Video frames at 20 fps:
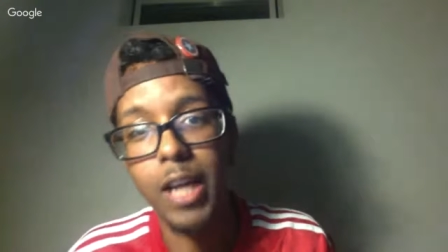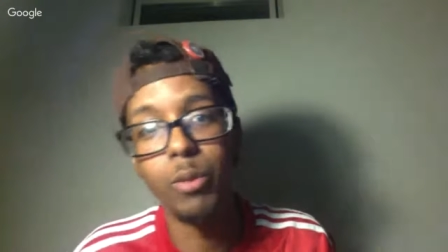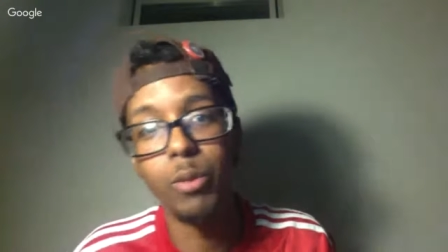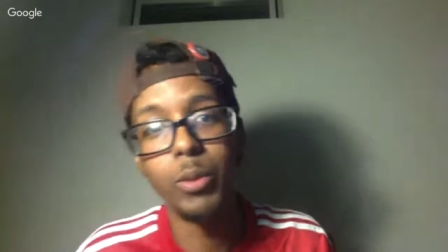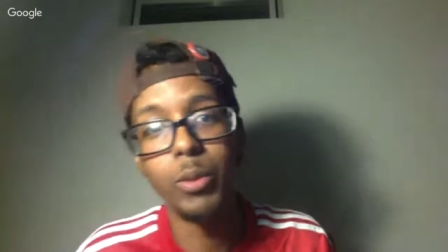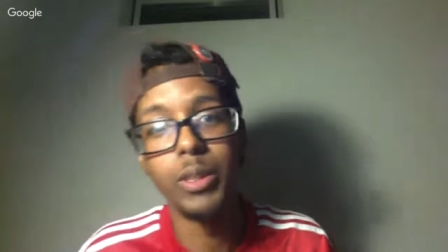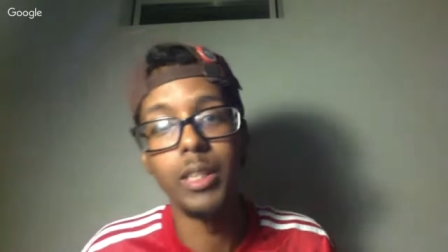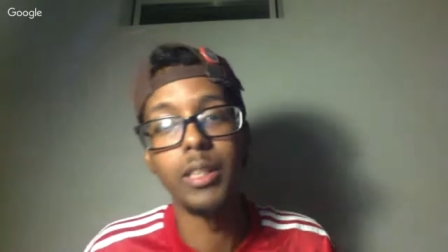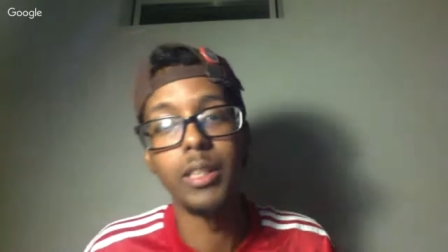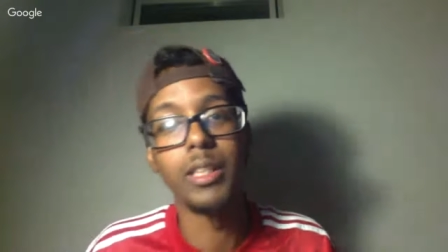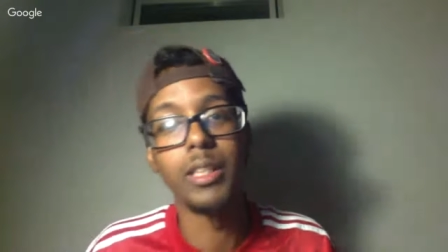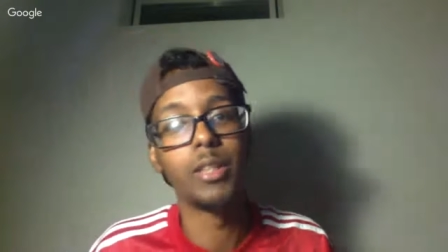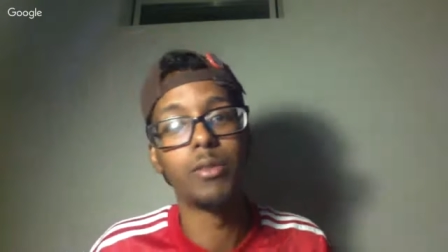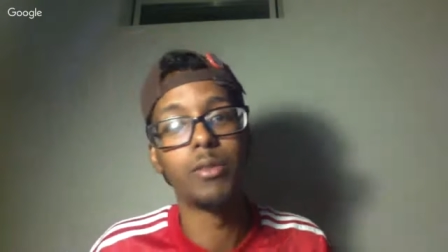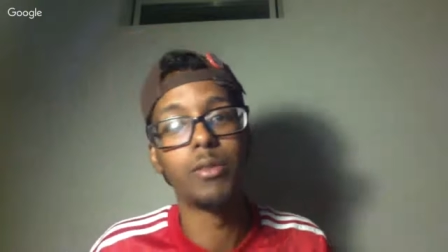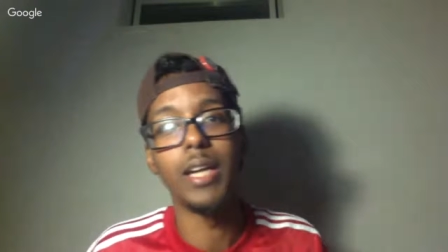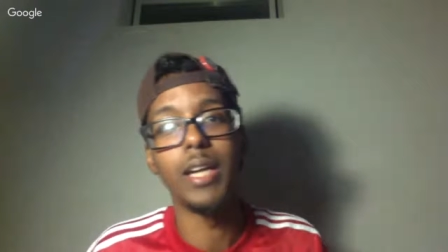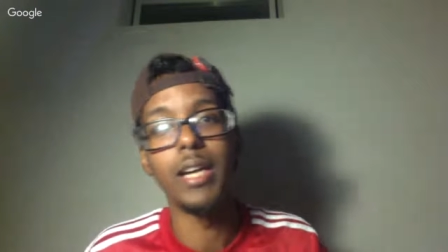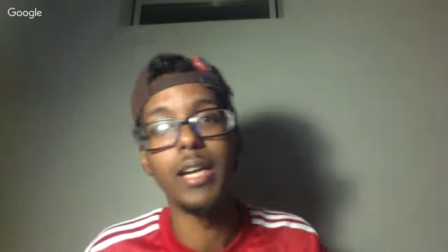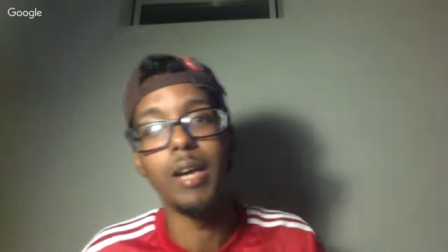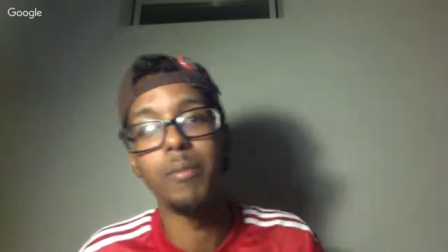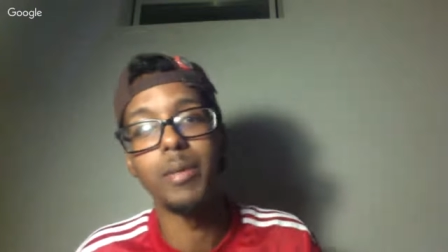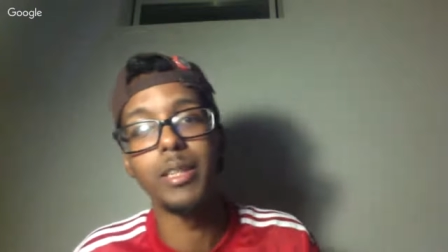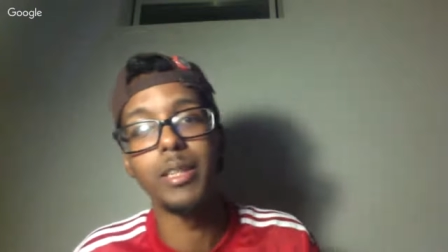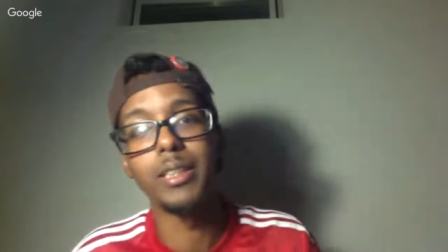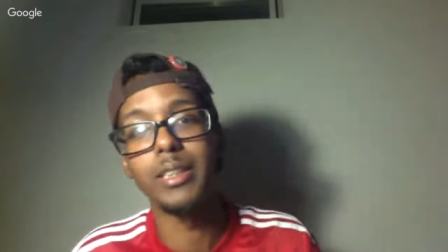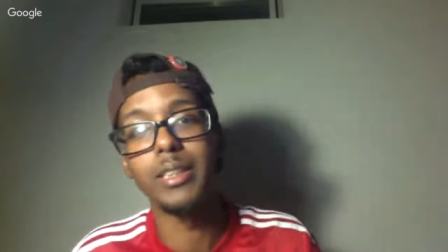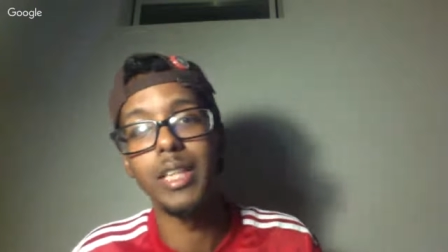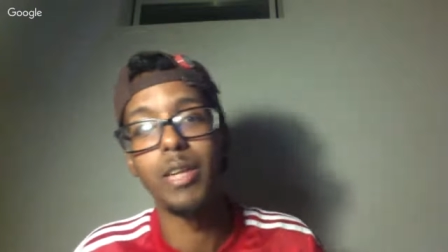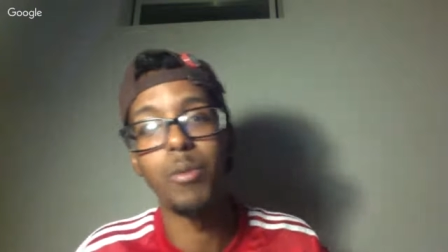leader right now because they
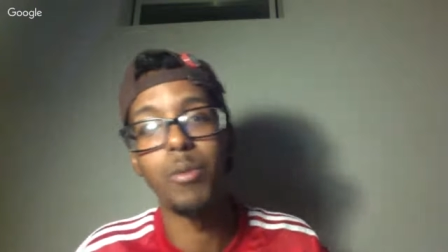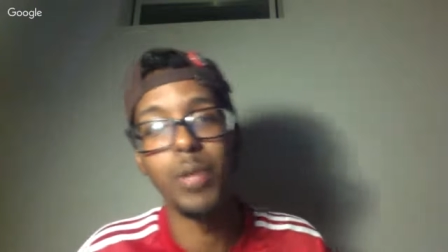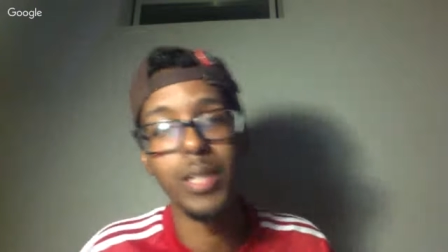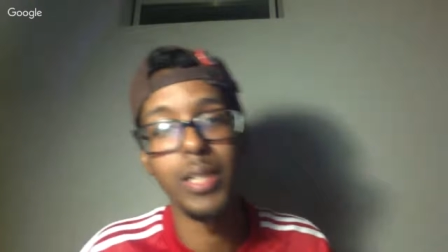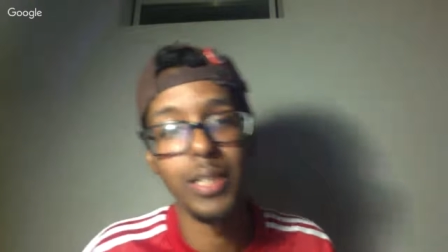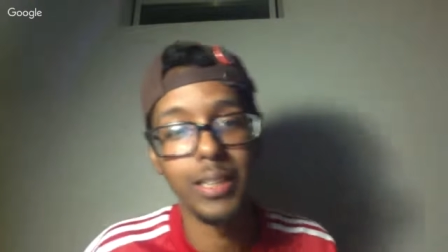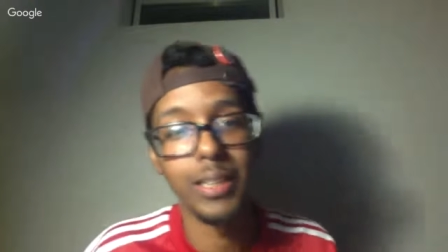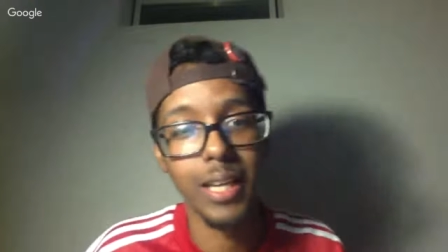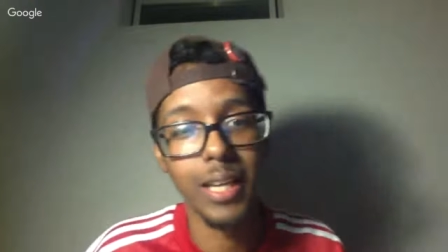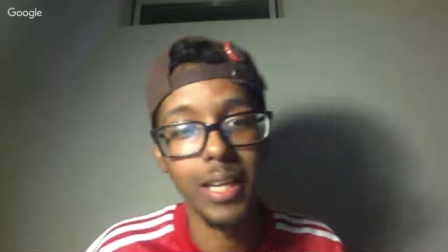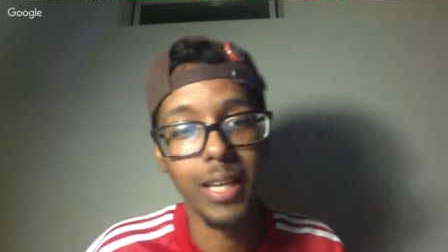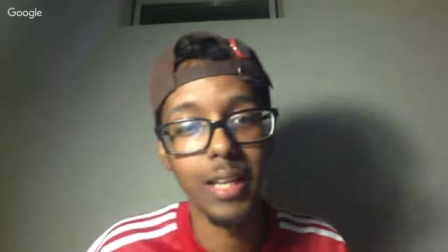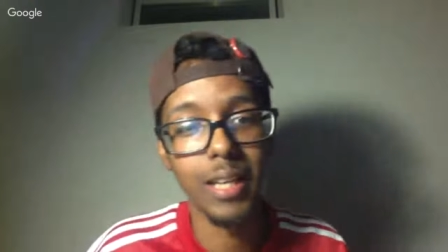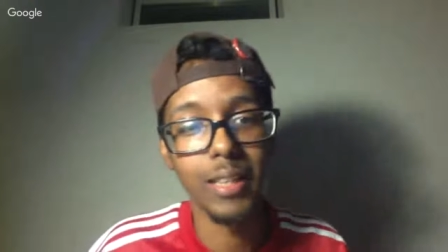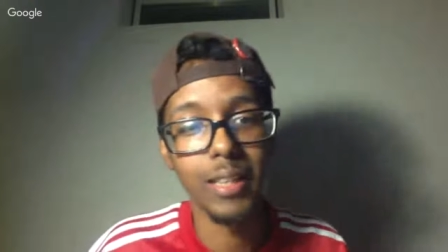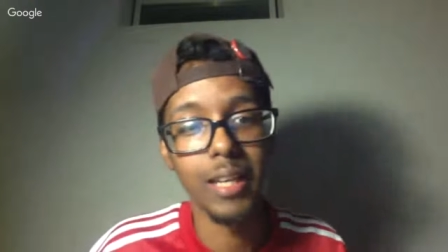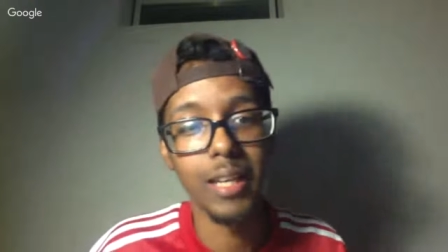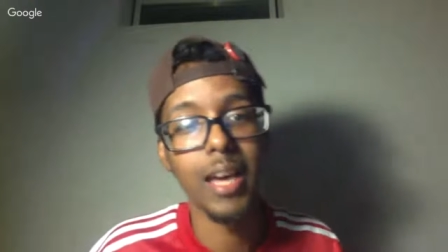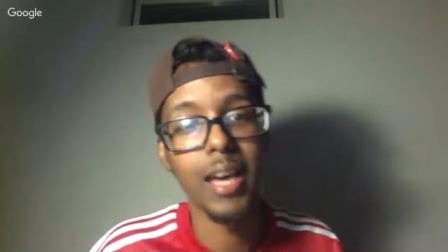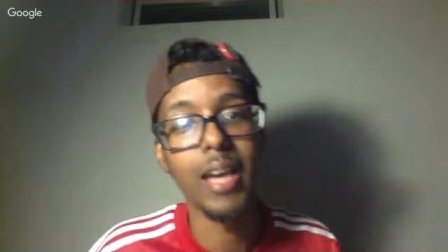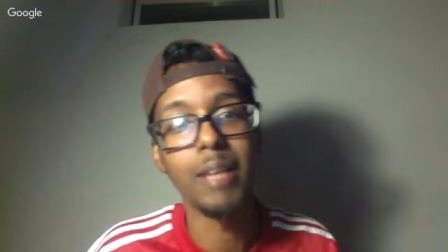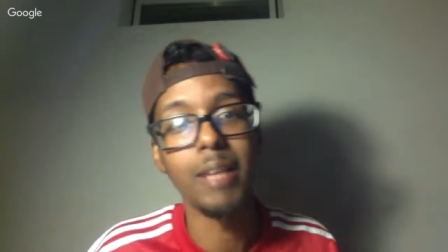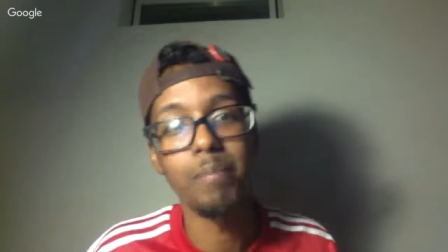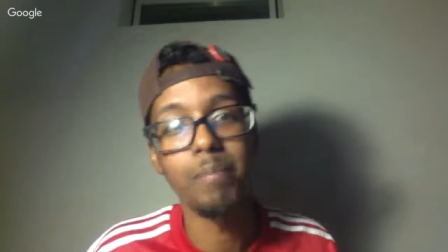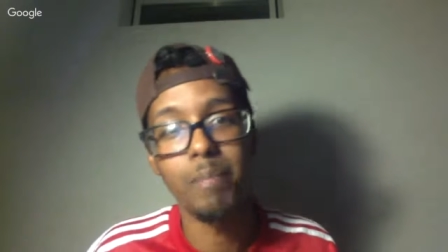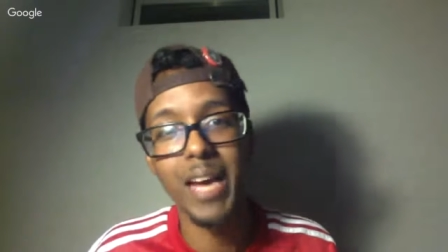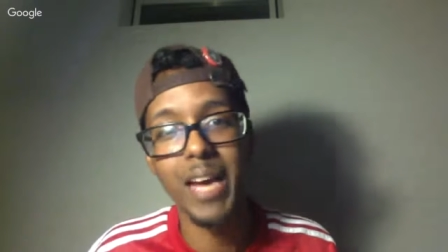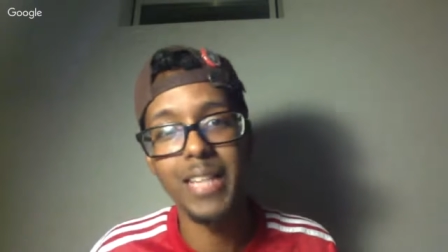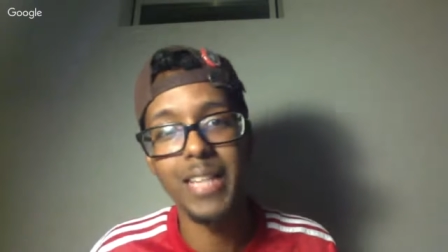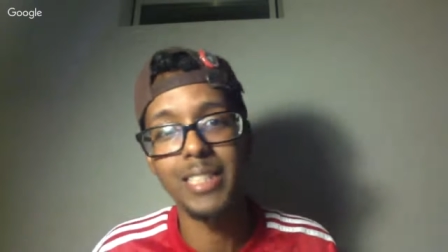don't want to get they they head
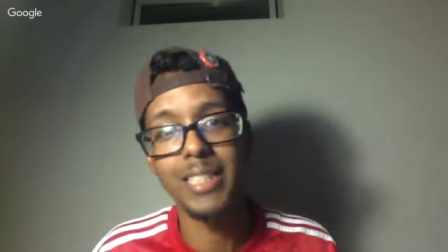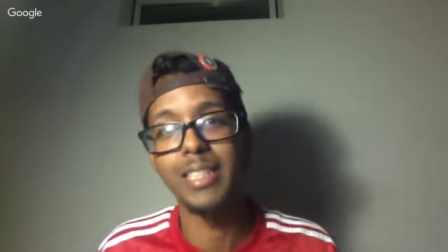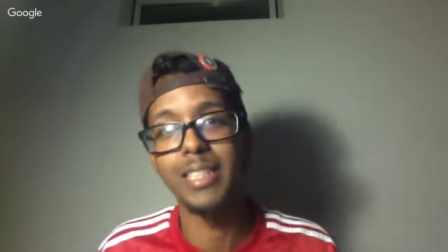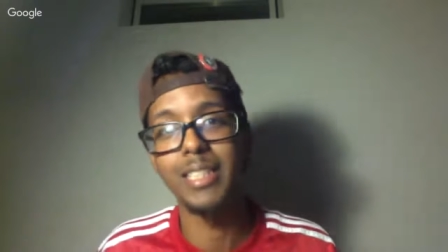bashed in.